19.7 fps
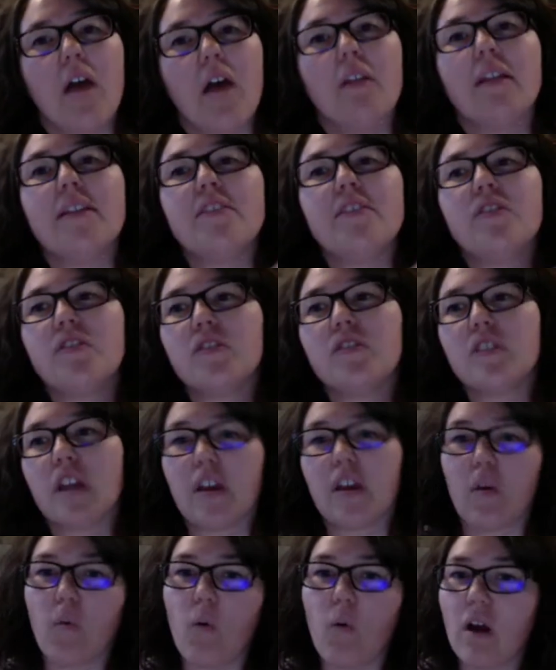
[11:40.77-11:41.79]
Let's just
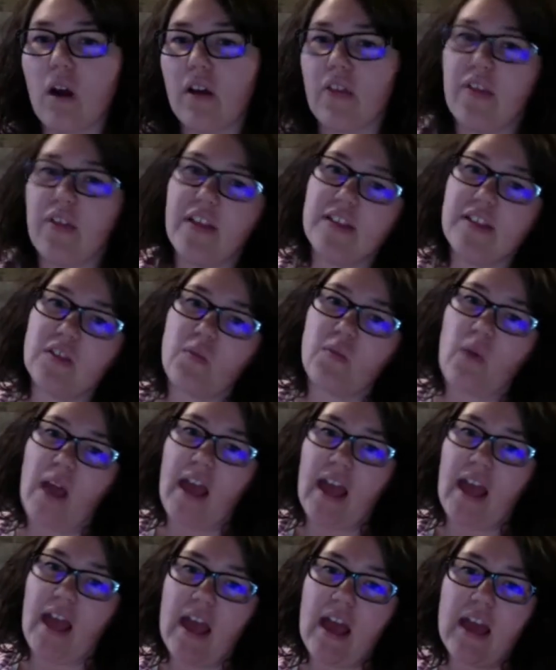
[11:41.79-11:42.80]
like walk this
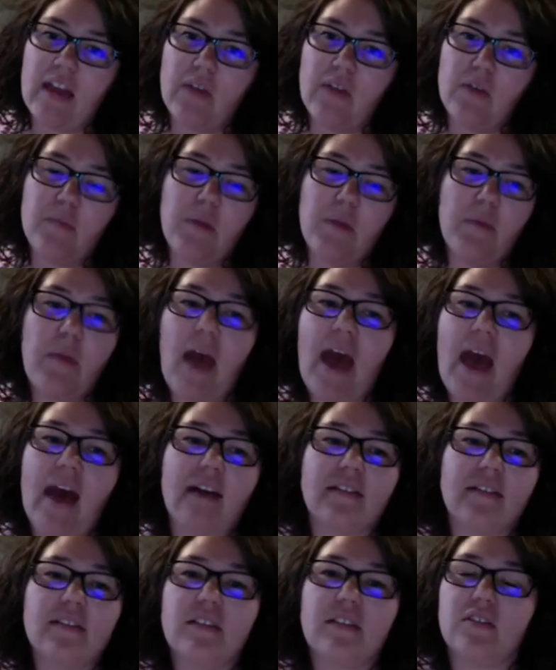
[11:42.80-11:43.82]
way. And it would be
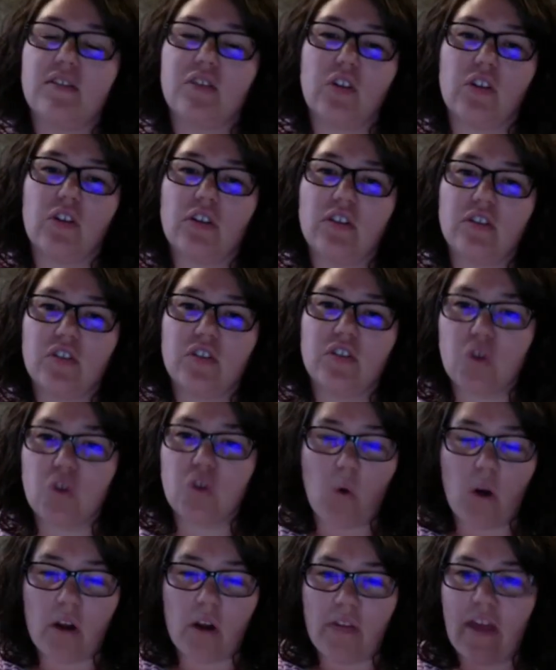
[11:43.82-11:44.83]
past a certain
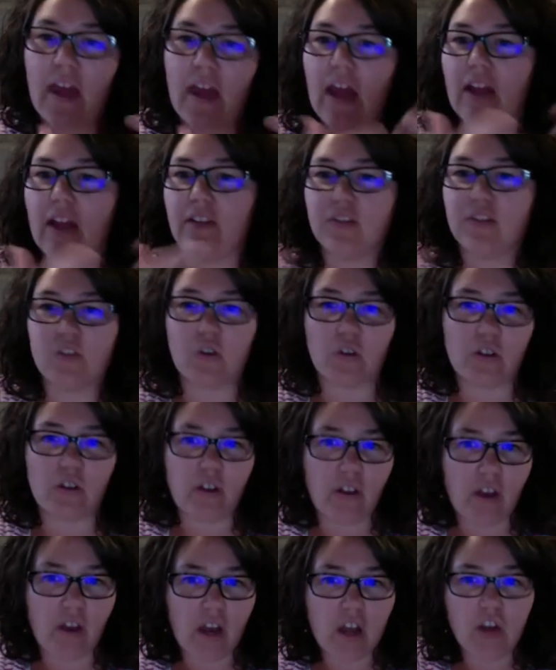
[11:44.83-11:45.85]
store that had a
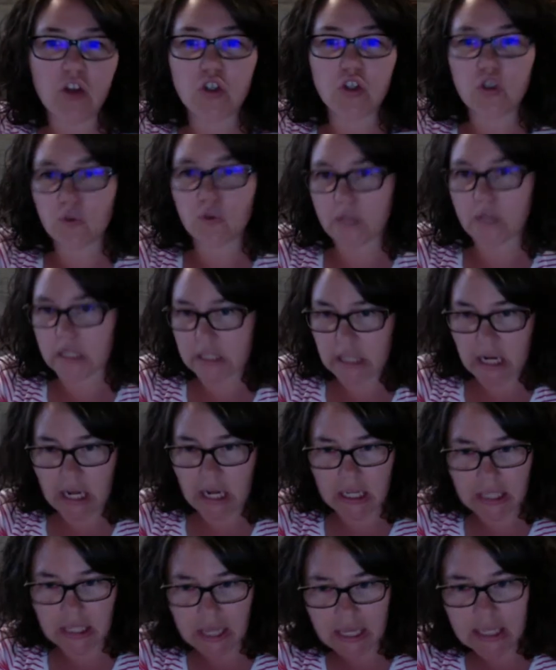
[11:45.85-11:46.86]
certain treat that
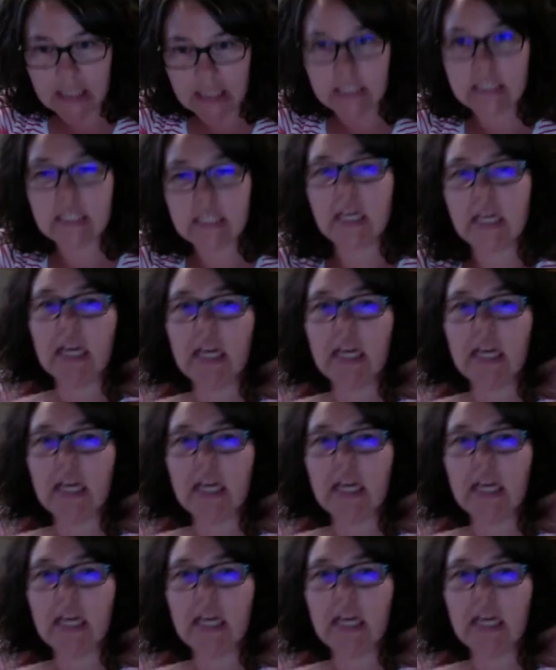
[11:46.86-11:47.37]
I liked.